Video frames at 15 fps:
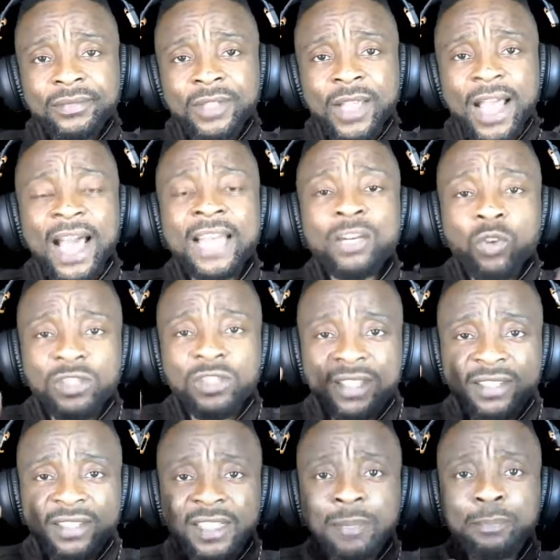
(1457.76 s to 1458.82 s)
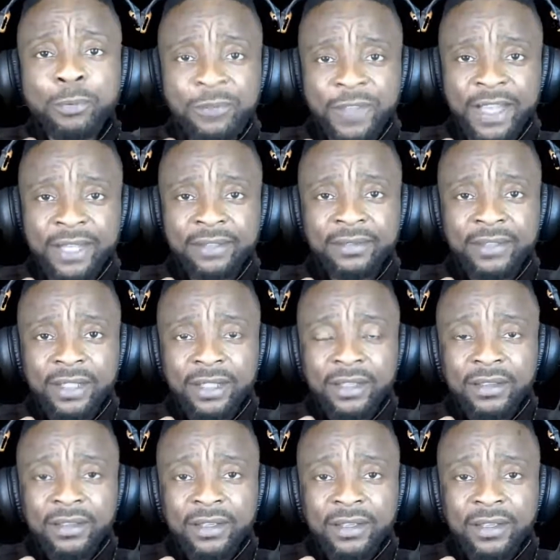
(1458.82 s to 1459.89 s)
And it was the simple thing.
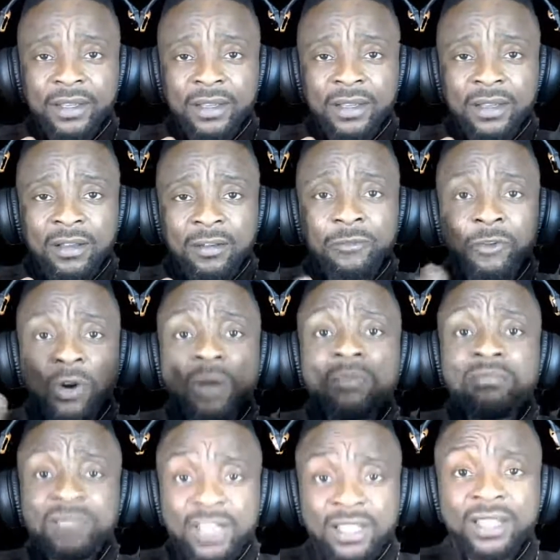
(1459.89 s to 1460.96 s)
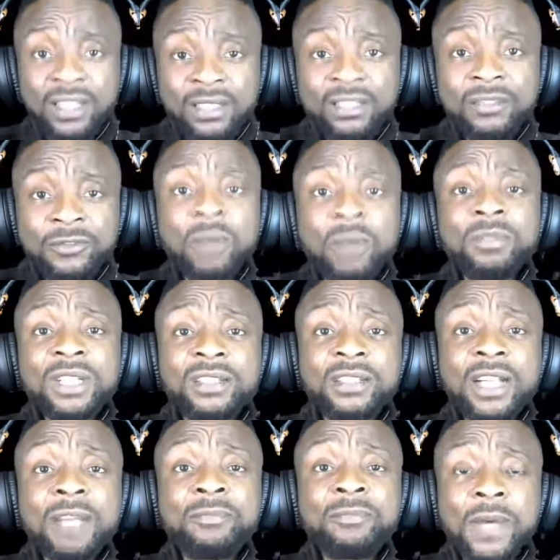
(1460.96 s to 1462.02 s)
From the
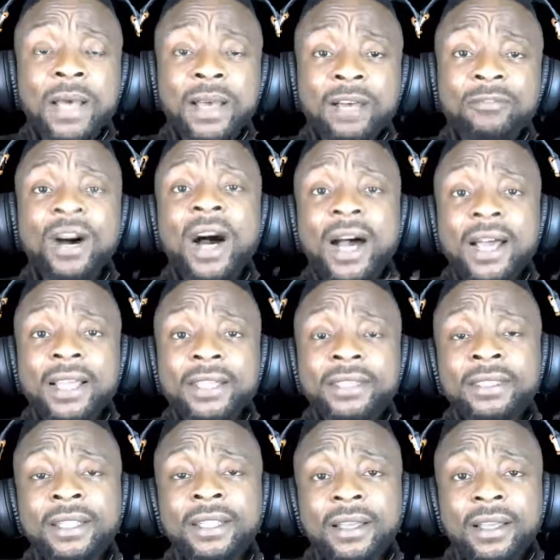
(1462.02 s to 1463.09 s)
grapevine,